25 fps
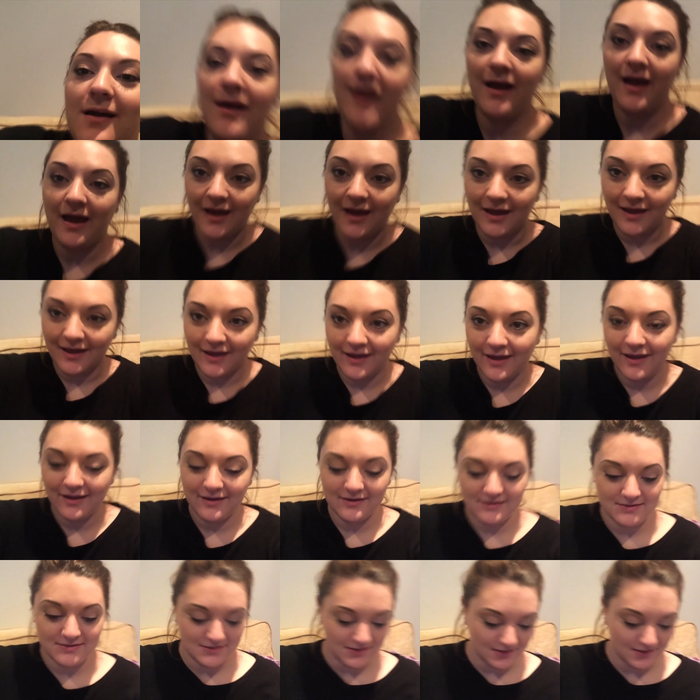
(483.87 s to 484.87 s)

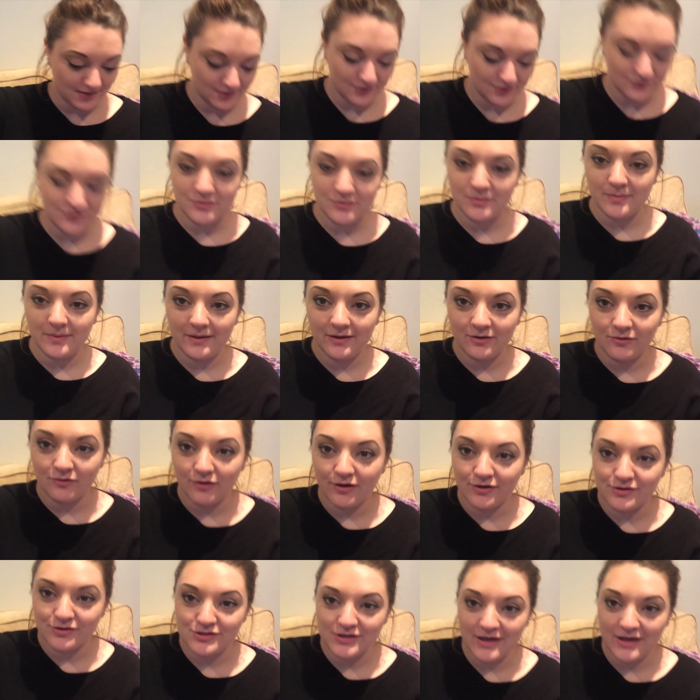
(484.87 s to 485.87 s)
and do a bit of
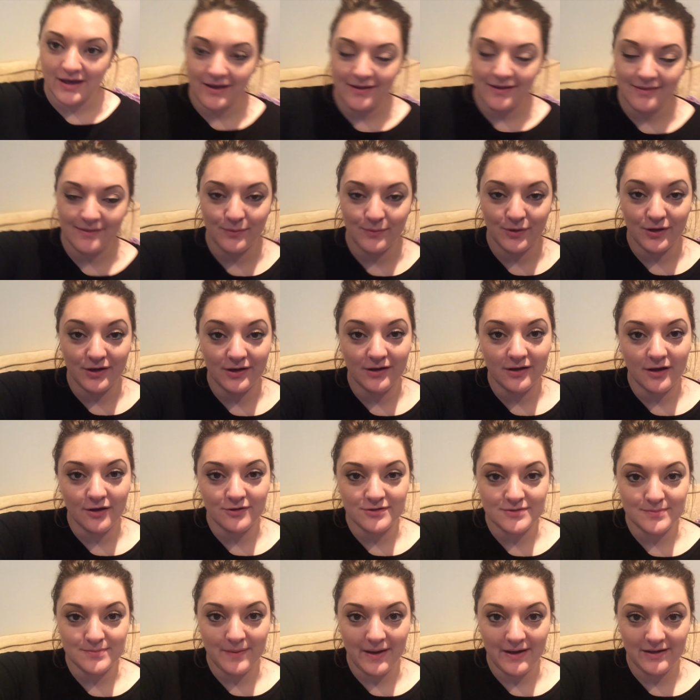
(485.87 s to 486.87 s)
crochet and then we're going to go
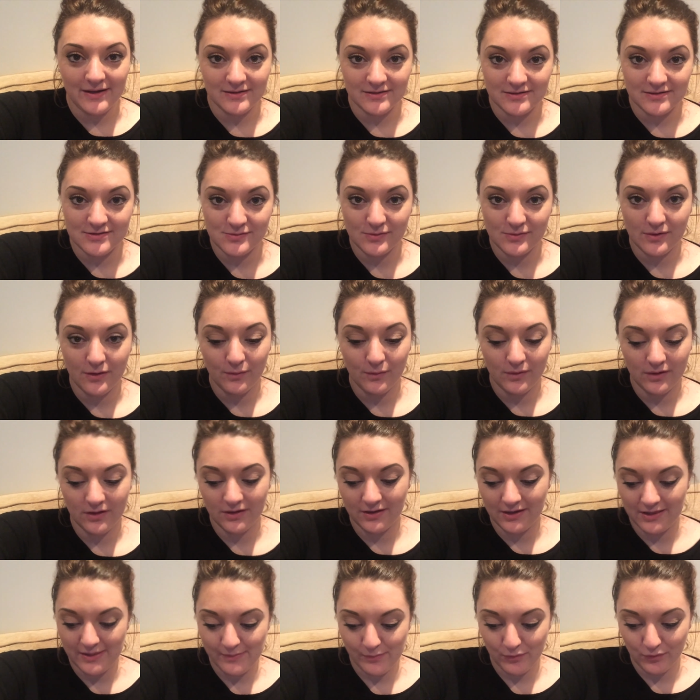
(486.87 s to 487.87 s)
to bed because we've got work
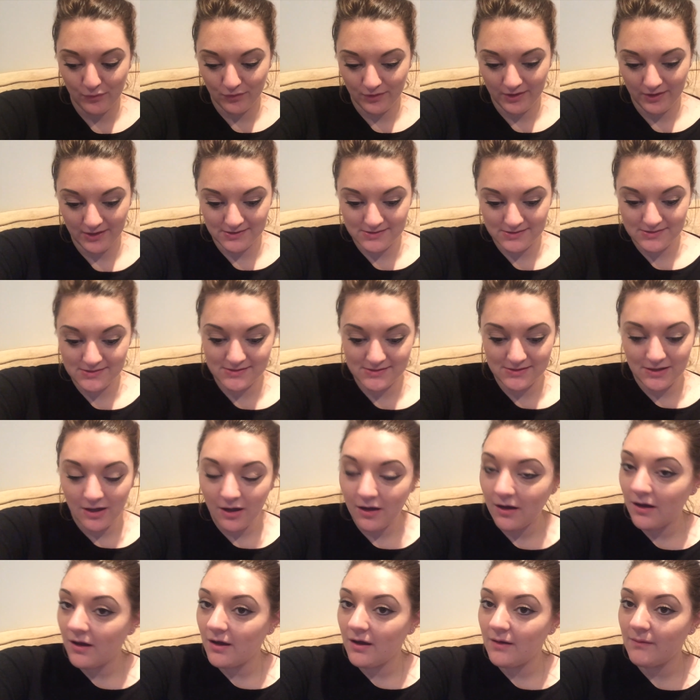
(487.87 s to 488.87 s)
in the morning. So
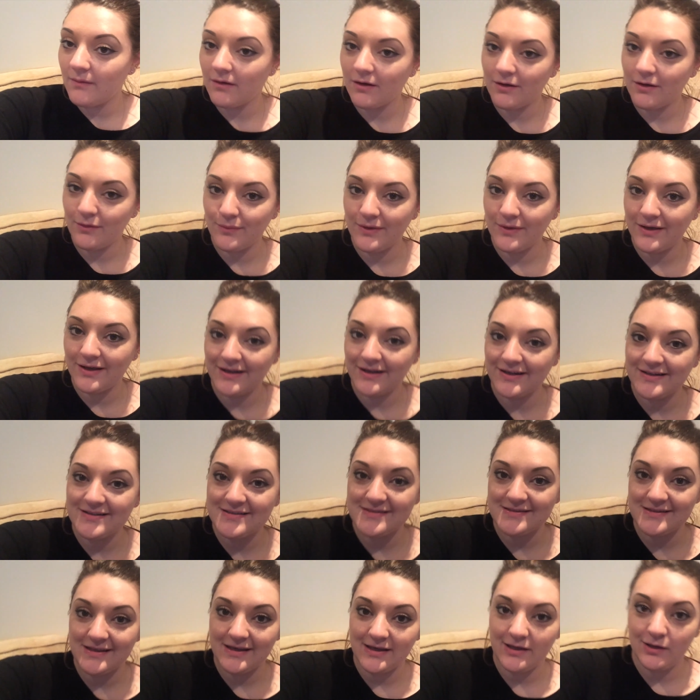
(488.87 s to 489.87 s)
I will
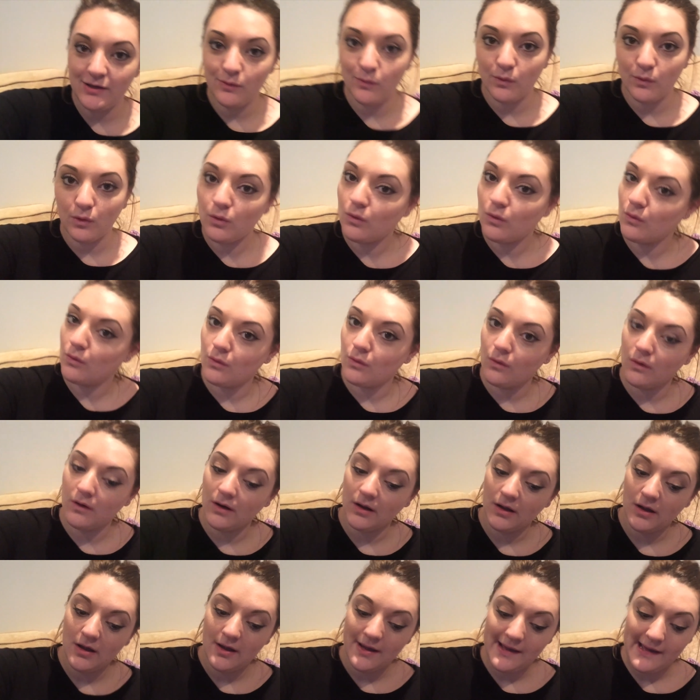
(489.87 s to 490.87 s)
see you all
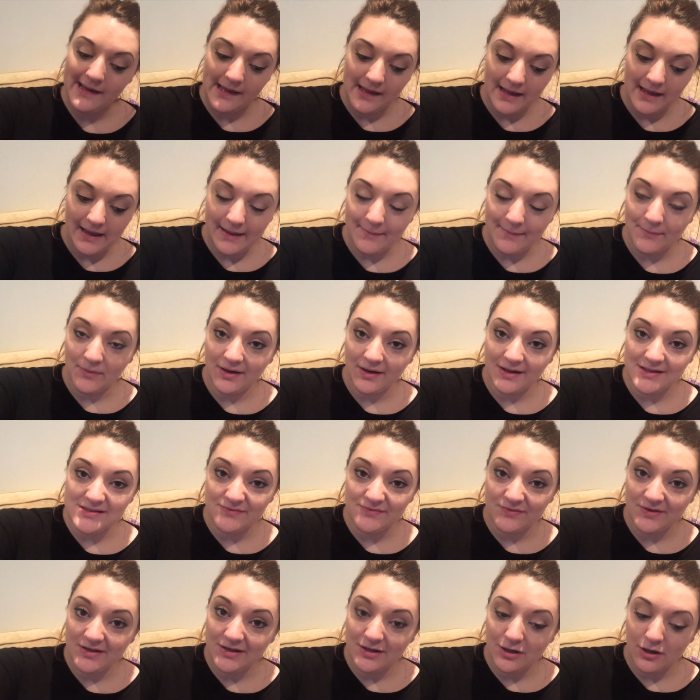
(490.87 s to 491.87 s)
in my
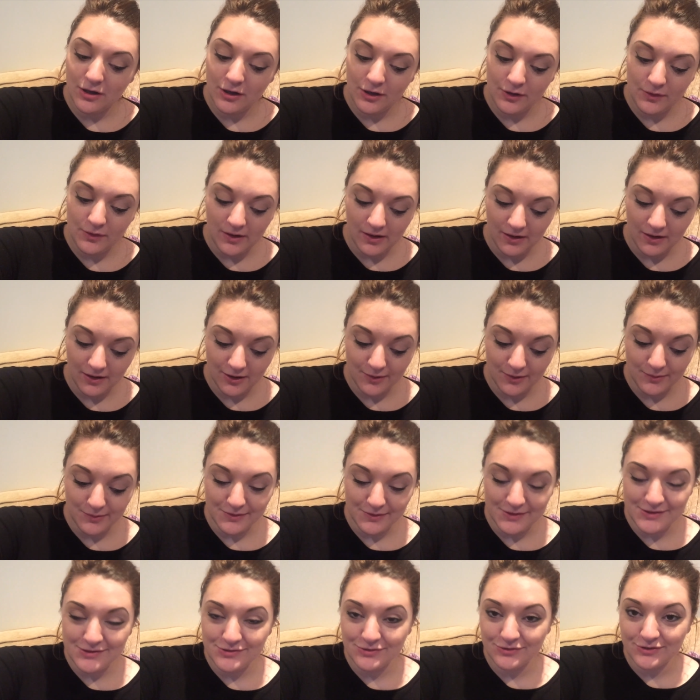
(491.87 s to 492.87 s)
next video. I hope you
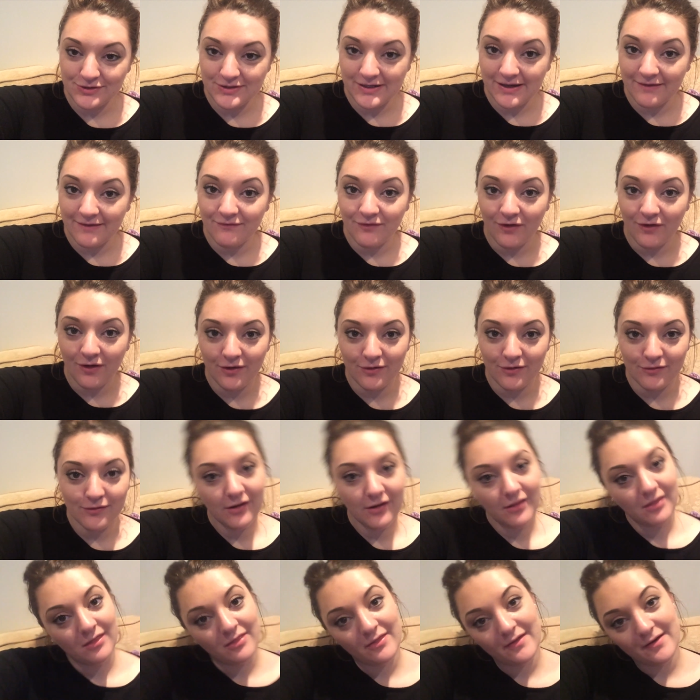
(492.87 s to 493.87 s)
enjoyed a vlog
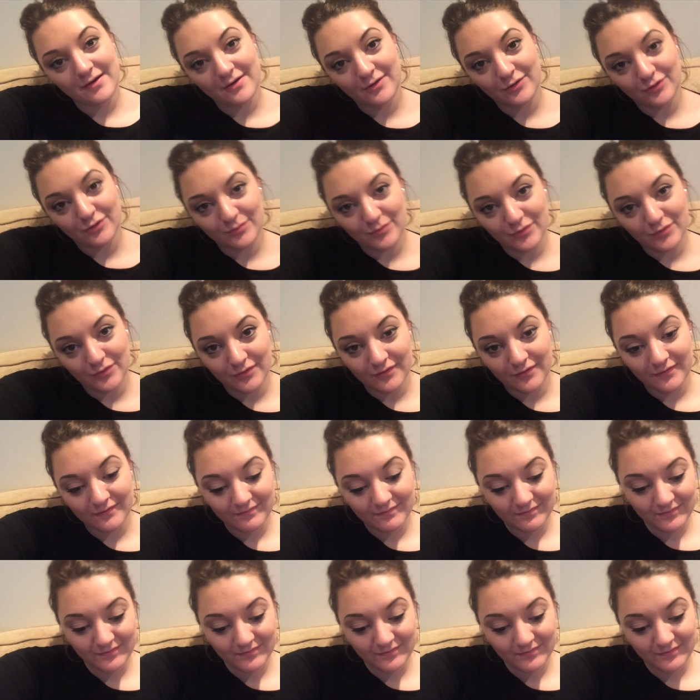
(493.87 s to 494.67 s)
rather than a normal